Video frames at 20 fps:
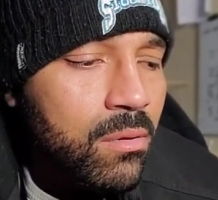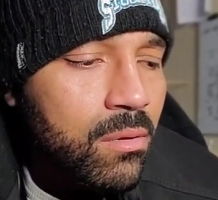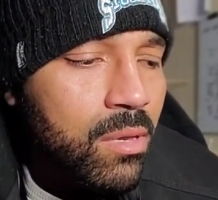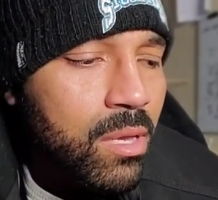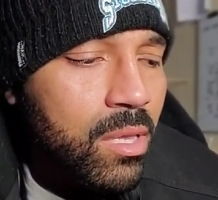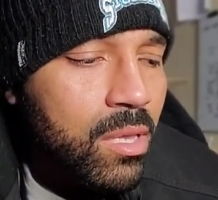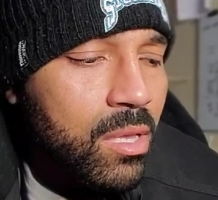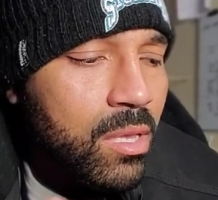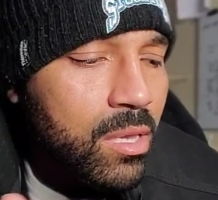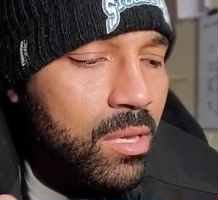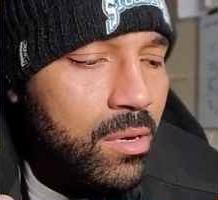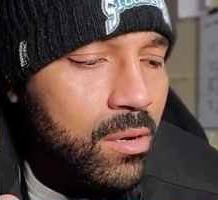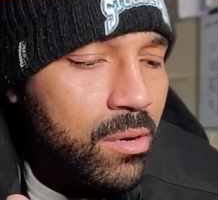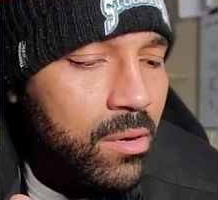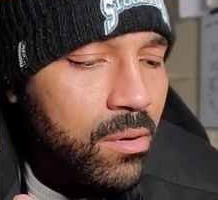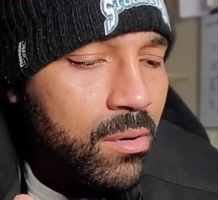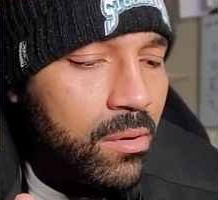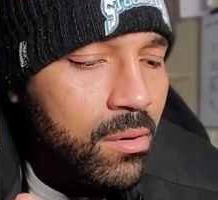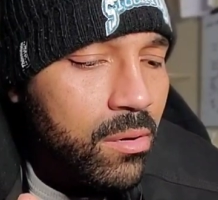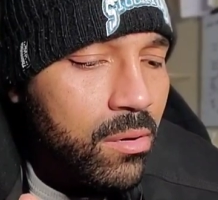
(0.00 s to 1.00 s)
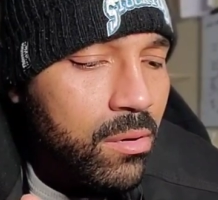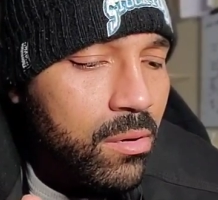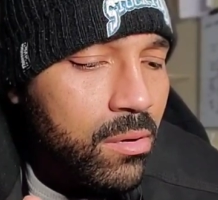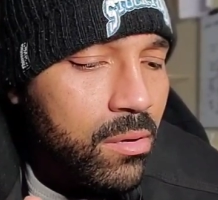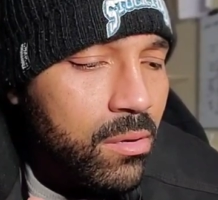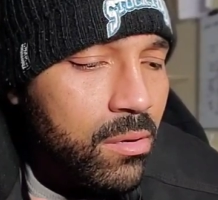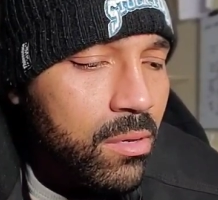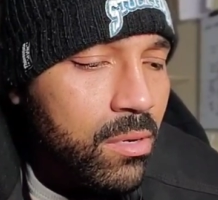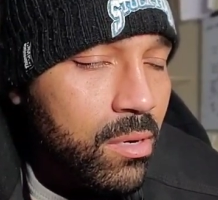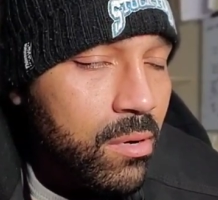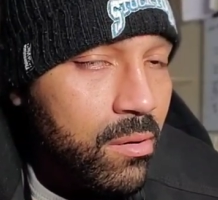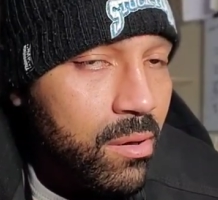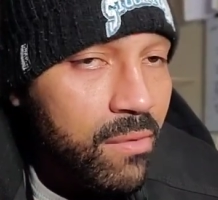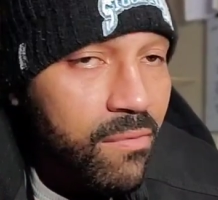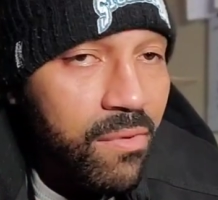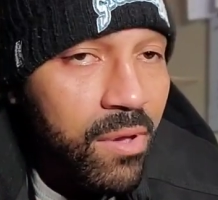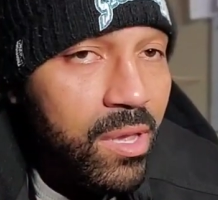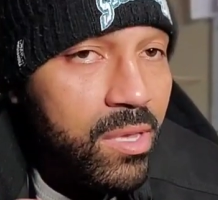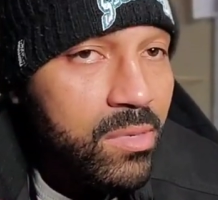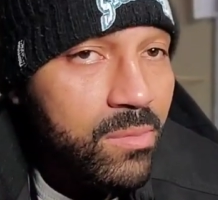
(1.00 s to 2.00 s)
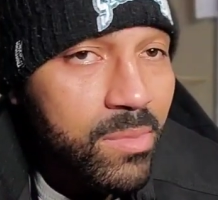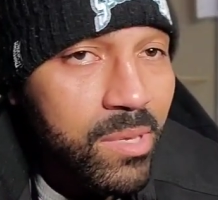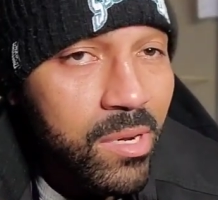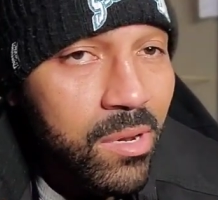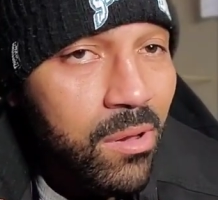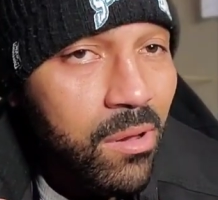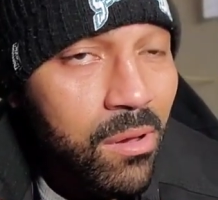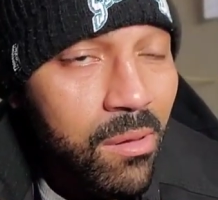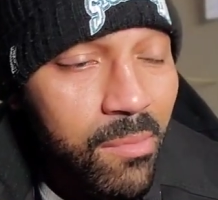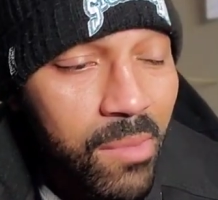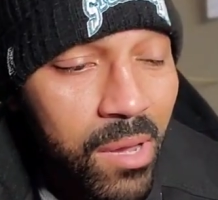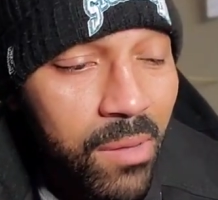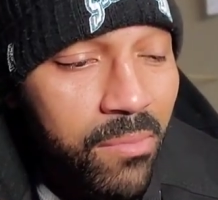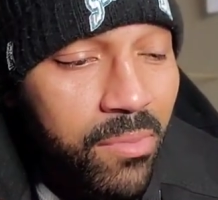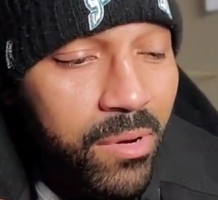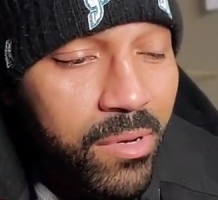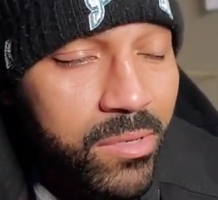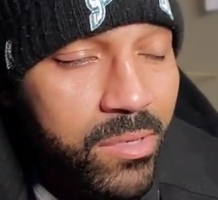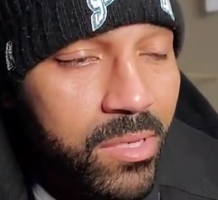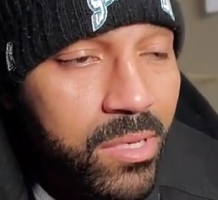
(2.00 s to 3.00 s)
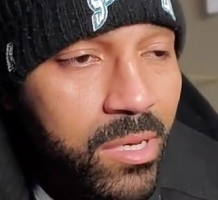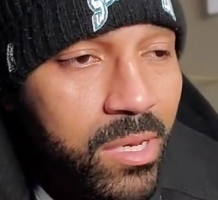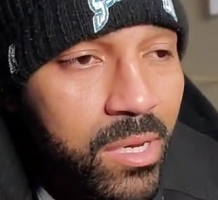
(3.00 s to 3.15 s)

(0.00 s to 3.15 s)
and the lender, you know, advised me to call my person.